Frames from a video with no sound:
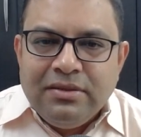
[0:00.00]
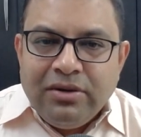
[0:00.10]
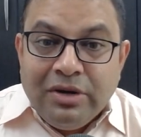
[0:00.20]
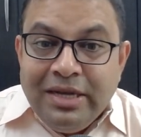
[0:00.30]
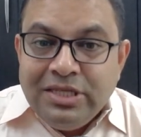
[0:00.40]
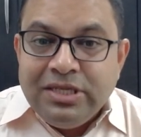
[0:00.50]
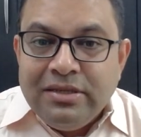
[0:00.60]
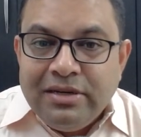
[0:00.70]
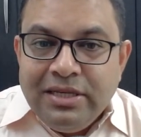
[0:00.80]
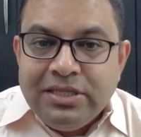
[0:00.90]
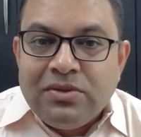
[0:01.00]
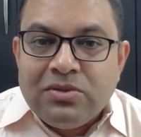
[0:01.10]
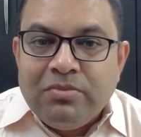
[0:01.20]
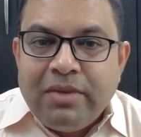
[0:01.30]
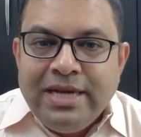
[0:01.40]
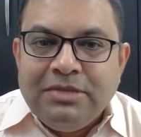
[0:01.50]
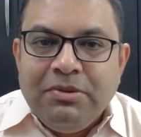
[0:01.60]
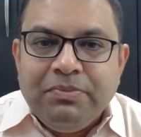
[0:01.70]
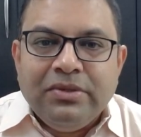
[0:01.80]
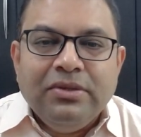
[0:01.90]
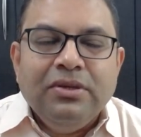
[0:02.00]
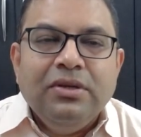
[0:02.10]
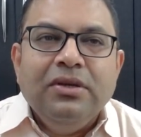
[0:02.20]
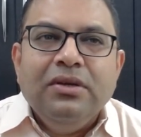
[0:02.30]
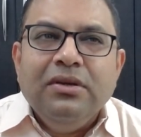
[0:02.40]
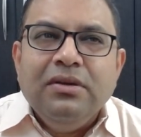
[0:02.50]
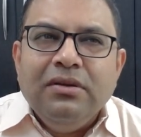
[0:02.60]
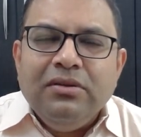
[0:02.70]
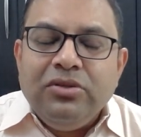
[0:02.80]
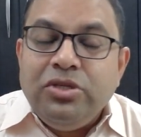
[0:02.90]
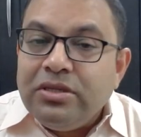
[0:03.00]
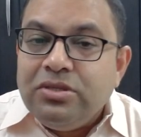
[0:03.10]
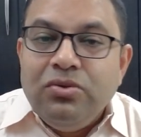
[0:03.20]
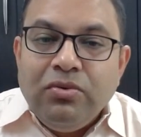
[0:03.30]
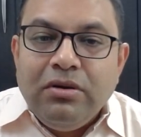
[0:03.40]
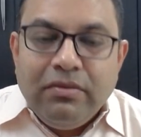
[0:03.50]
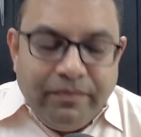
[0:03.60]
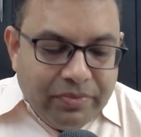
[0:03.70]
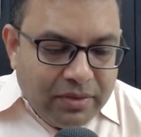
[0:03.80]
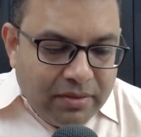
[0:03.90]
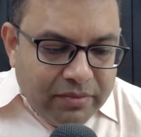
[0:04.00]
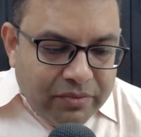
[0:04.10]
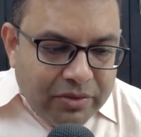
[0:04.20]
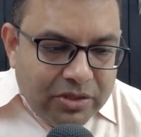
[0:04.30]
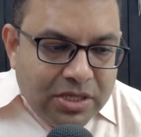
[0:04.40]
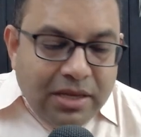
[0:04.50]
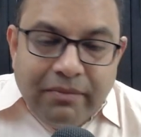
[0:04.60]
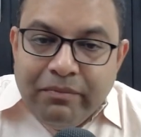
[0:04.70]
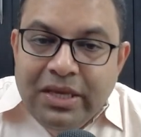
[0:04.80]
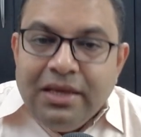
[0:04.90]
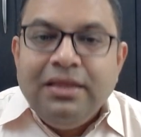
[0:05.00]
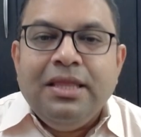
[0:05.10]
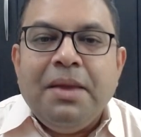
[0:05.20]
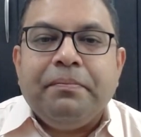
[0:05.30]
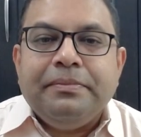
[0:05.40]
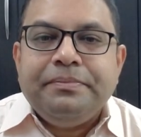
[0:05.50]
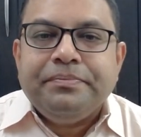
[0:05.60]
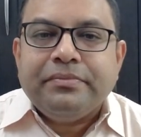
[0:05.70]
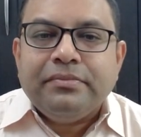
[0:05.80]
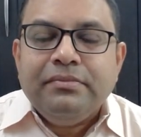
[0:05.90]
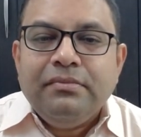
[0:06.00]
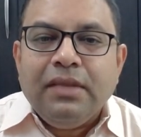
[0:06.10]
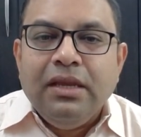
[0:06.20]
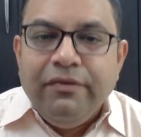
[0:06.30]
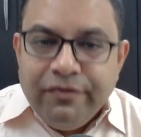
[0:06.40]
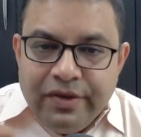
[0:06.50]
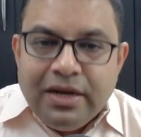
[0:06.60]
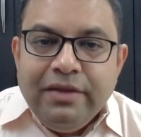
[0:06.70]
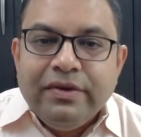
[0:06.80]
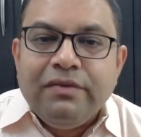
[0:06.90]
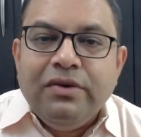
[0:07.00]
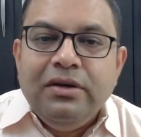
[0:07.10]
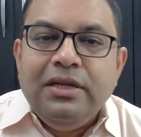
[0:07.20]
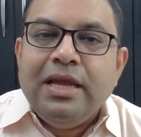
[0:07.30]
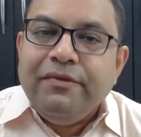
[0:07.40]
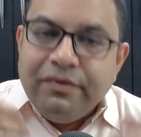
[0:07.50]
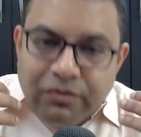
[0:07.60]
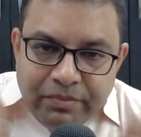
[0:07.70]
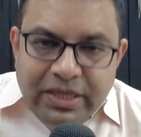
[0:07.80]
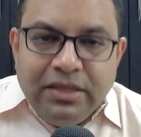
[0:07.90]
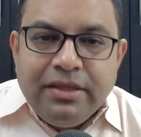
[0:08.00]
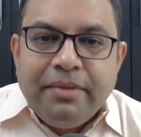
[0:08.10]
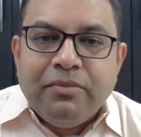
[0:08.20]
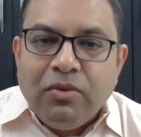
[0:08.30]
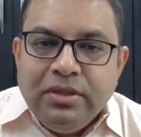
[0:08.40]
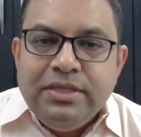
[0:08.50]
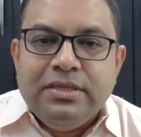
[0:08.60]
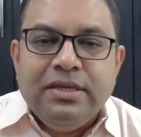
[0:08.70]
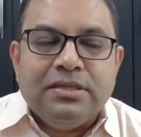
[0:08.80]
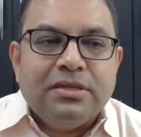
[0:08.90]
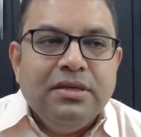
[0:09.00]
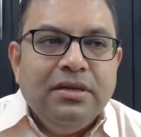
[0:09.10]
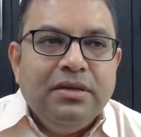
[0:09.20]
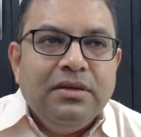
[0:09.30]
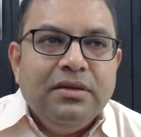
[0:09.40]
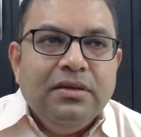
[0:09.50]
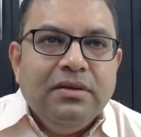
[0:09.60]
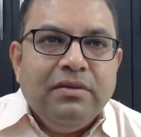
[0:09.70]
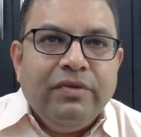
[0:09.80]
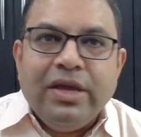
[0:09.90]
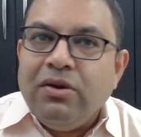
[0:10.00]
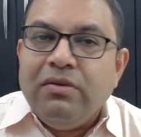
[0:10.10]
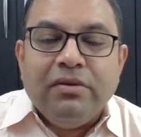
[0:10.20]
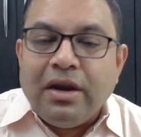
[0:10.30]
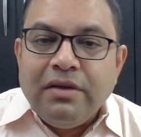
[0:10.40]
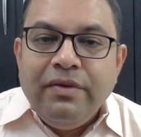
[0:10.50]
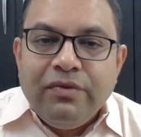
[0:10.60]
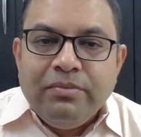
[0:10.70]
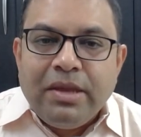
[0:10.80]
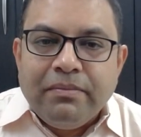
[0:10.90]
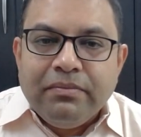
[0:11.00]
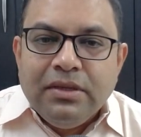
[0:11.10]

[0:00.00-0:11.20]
The religion also binds people. Just don't, see, be in them. If we are living a worldly life, we have to be in them, all these things. We cannot run away from them.